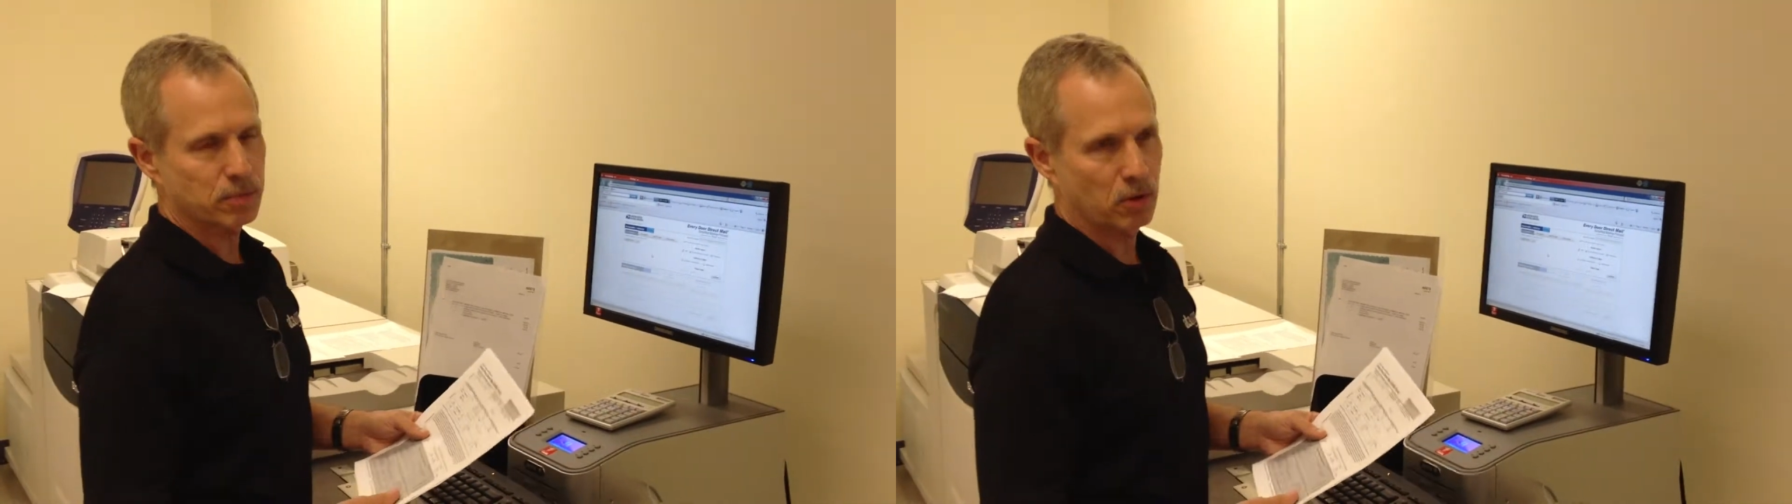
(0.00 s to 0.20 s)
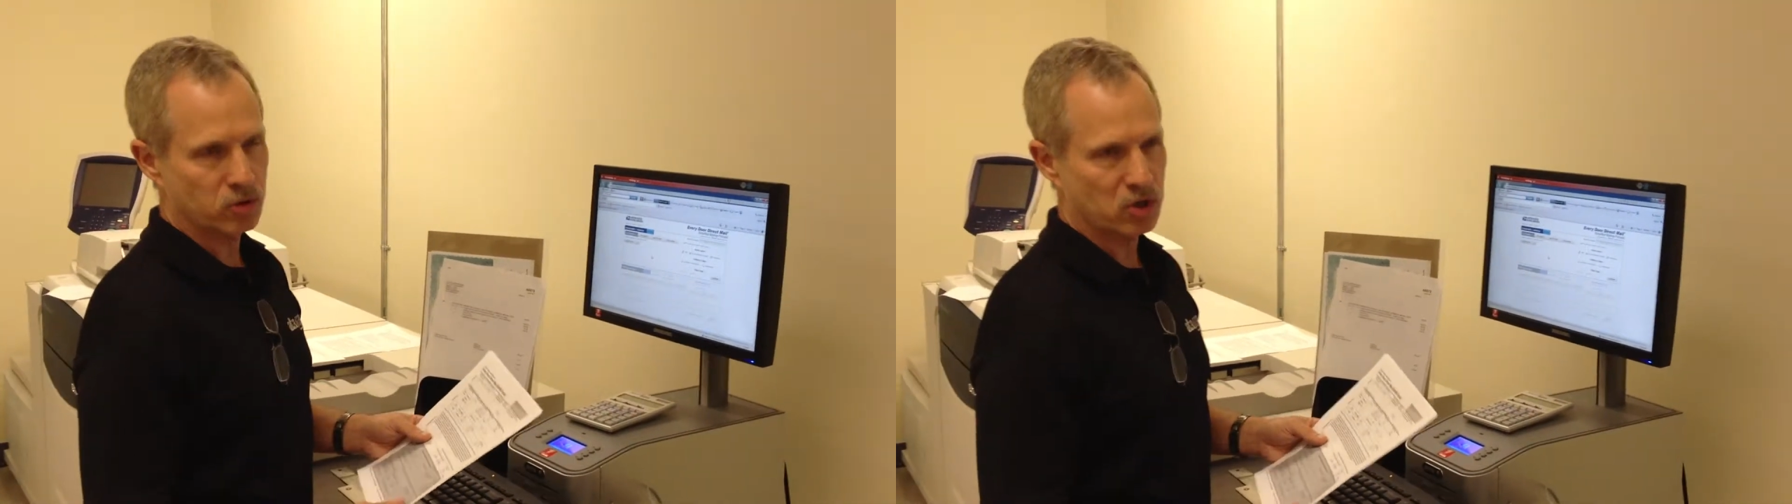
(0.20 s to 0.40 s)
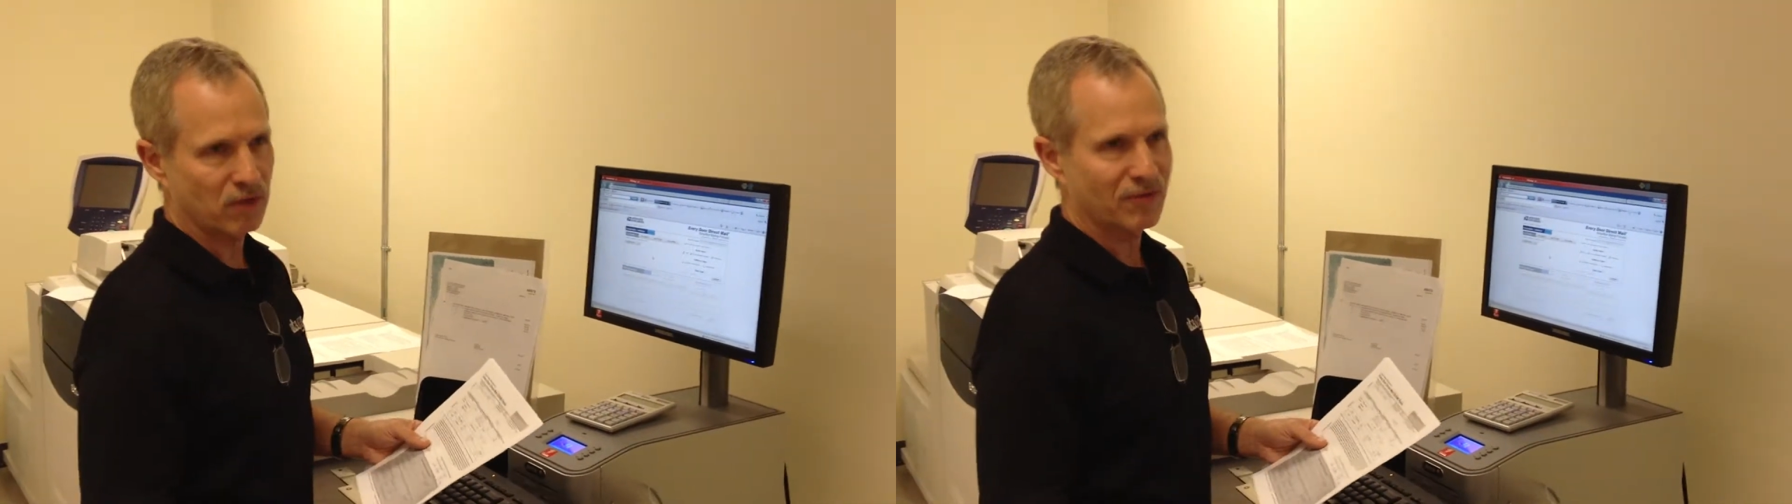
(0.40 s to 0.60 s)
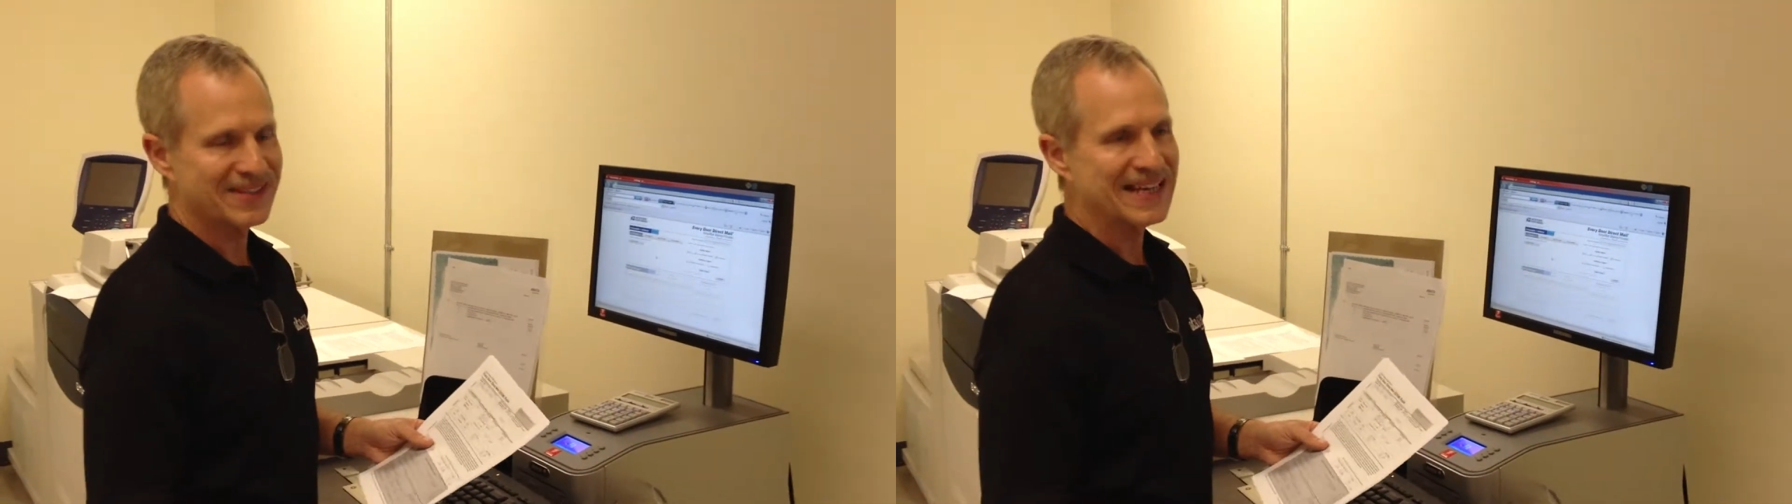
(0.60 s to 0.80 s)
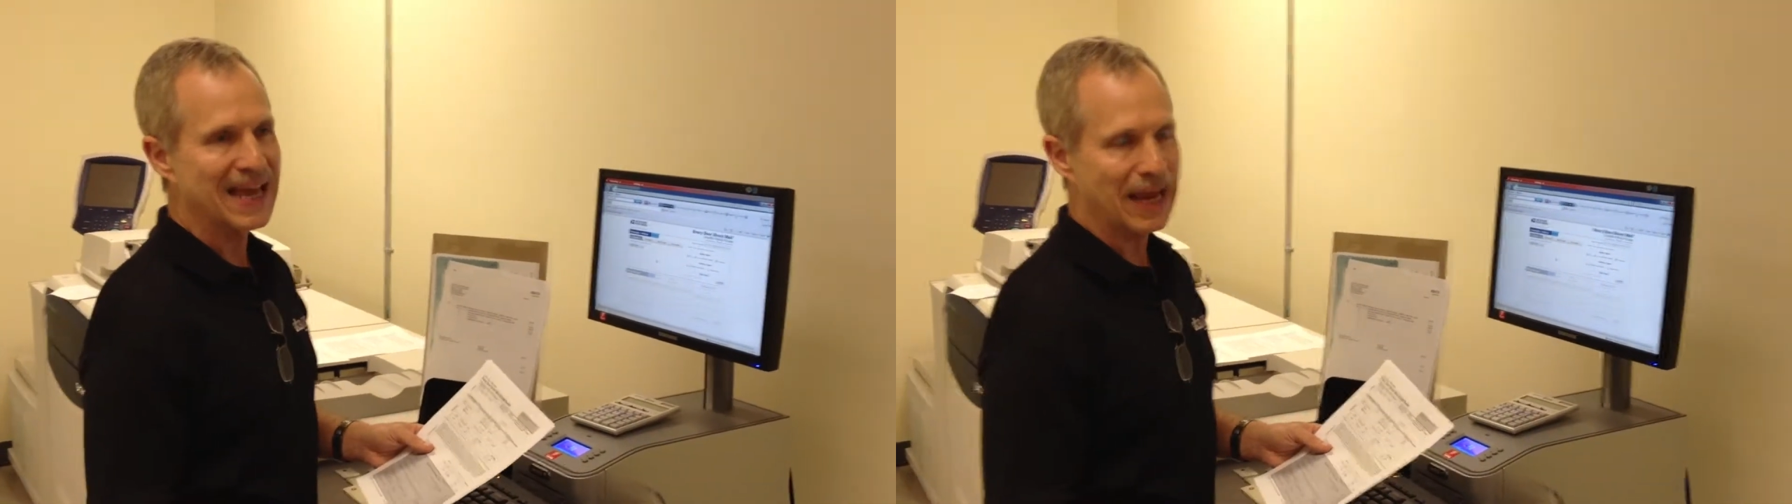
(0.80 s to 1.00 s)
Post
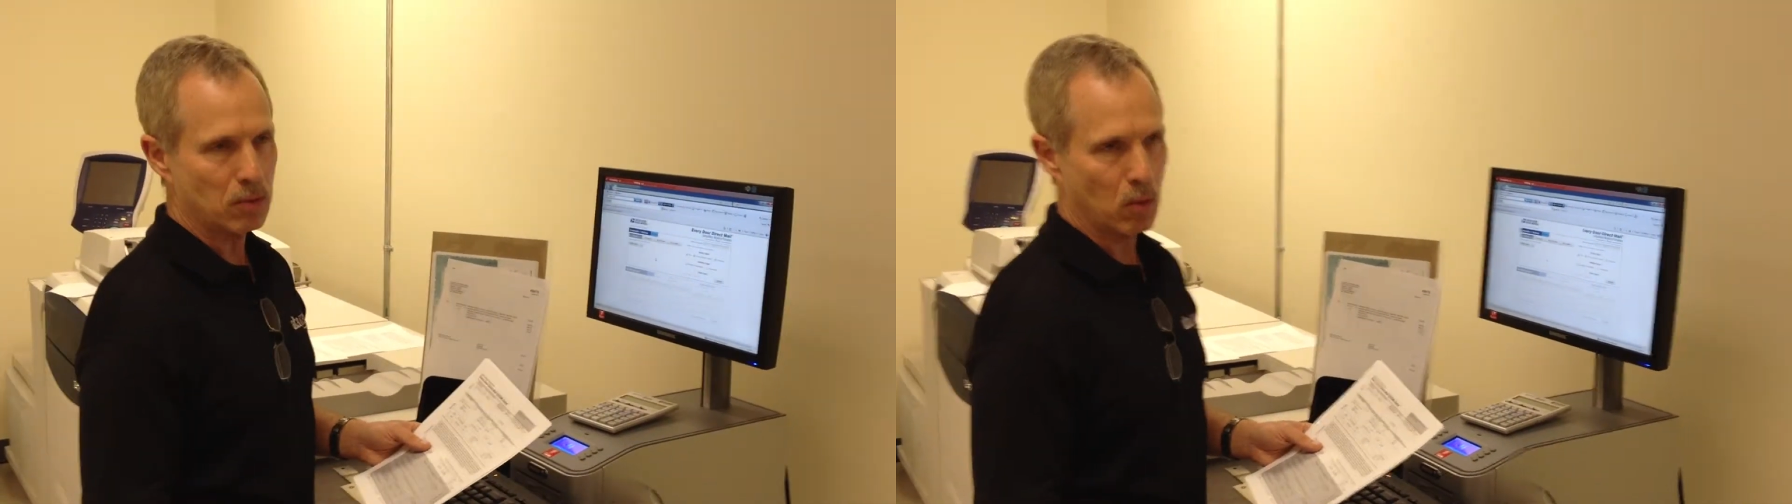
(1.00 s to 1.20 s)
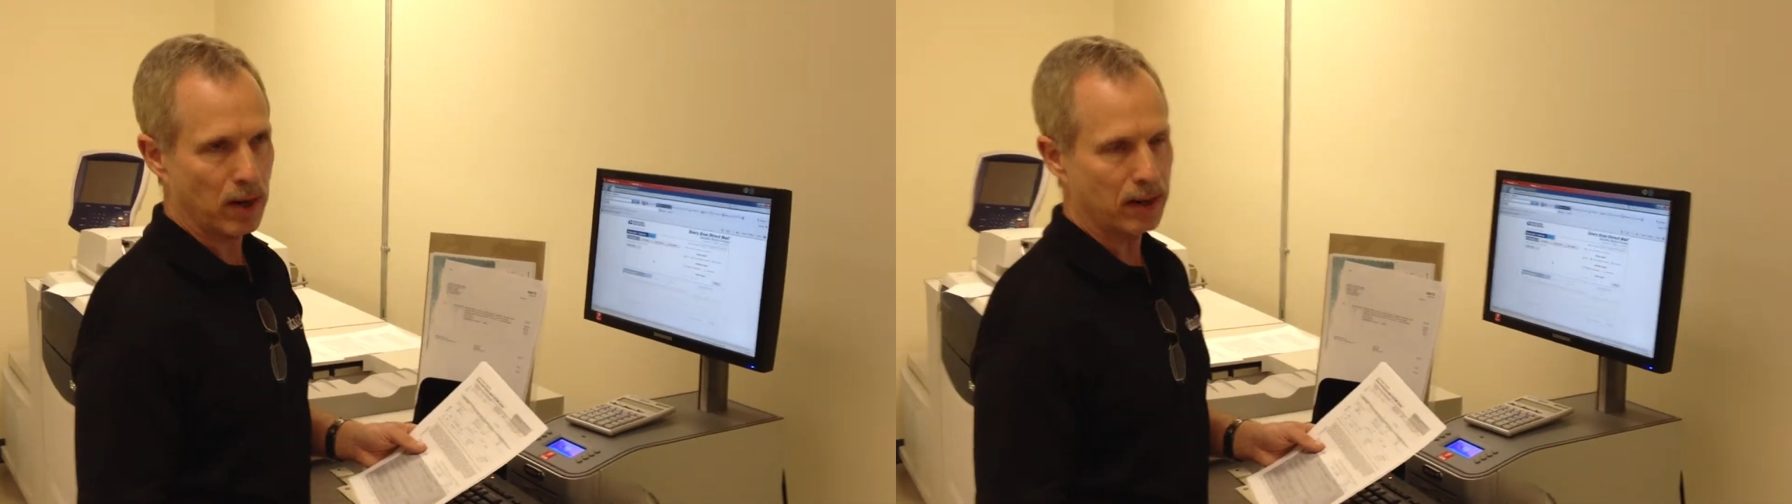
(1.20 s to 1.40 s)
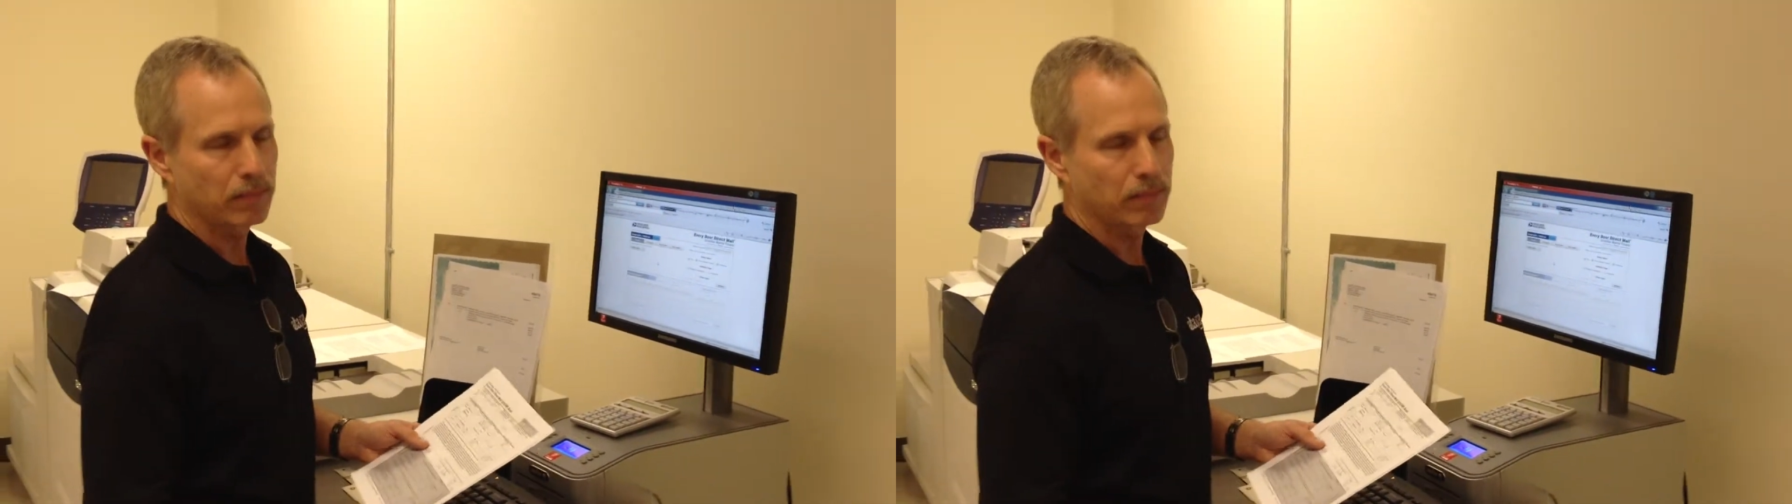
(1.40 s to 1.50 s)
Office Gateway